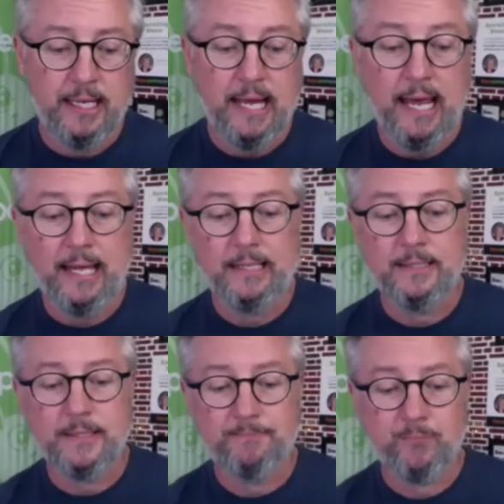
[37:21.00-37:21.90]

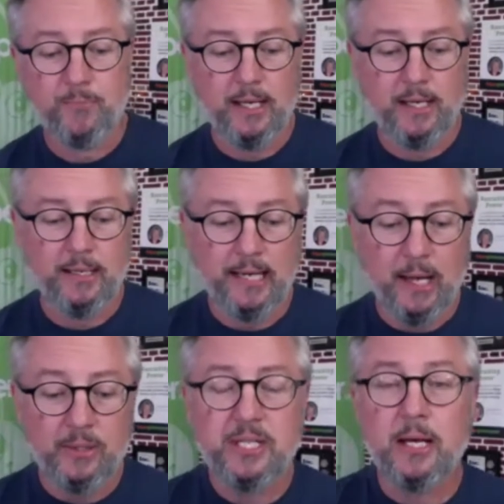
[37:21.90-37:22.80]
And uh,
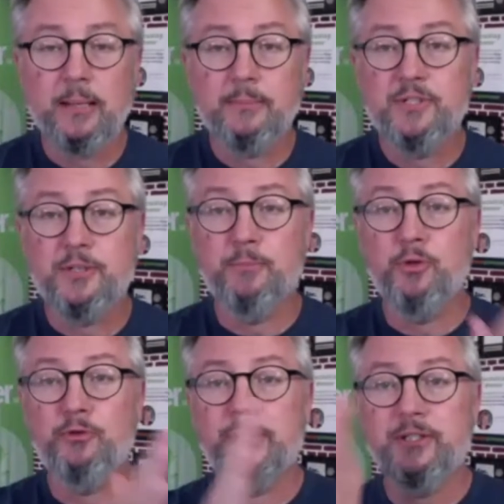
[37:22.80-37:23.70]
now it's time to
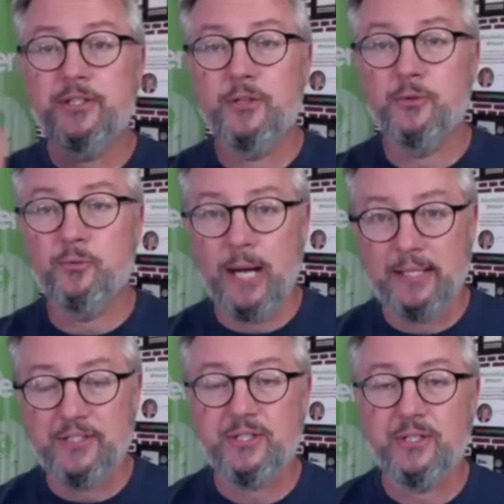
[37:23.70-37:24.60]
move into the
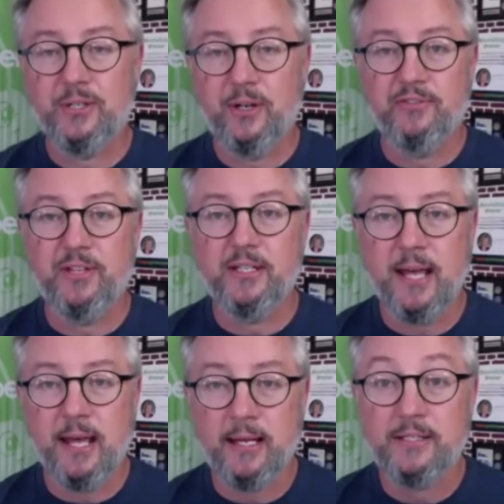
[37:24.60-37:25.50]
rest of the
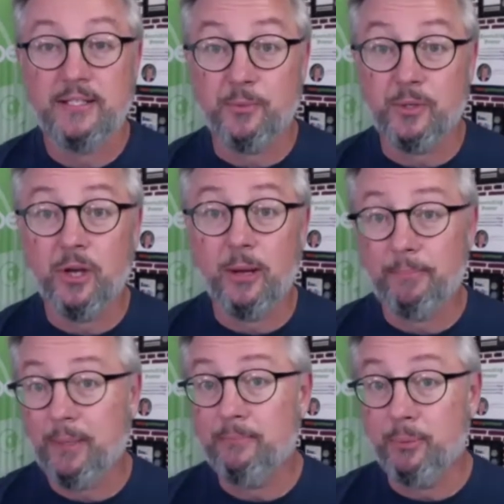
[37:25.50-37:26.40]
tenets that were taught
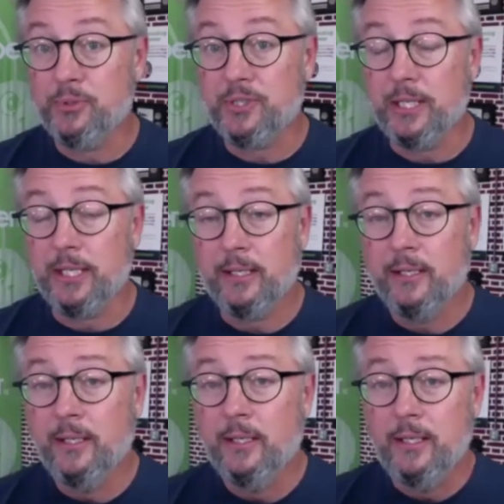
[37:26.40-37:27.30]
by Bruce Lee.
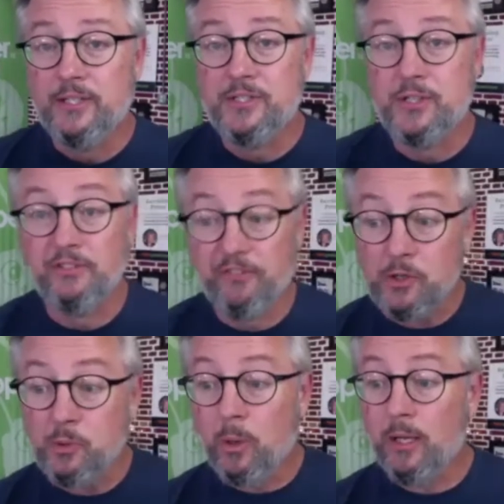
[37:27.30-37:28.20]
So the
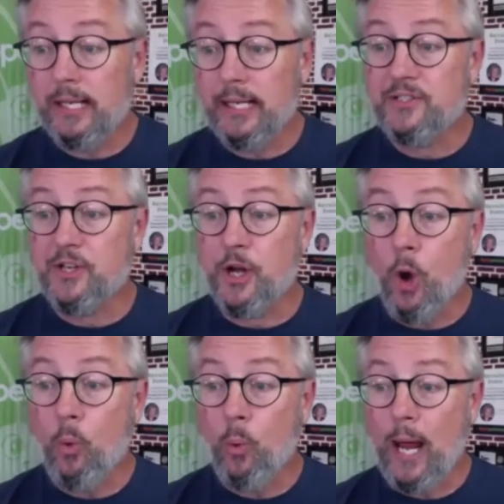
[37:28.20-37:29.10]
first one is
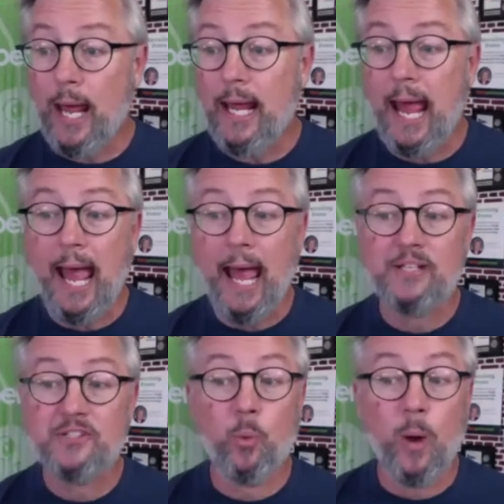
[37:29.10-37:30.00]
no way
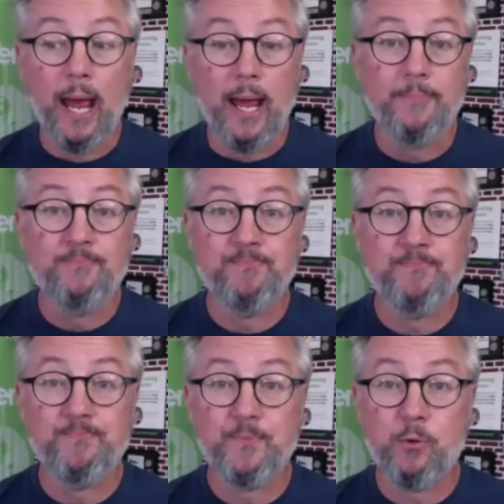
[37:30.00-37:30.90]
as way,
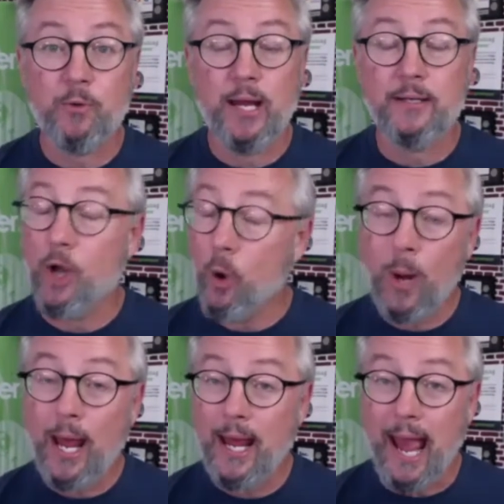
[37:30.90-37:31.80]
right? No
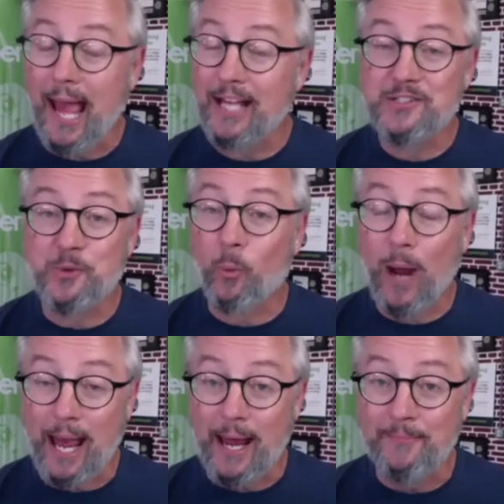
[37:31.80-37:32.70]
way as
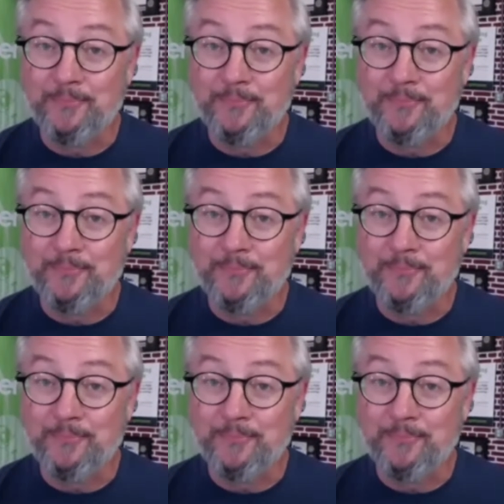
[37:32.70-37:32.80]
way.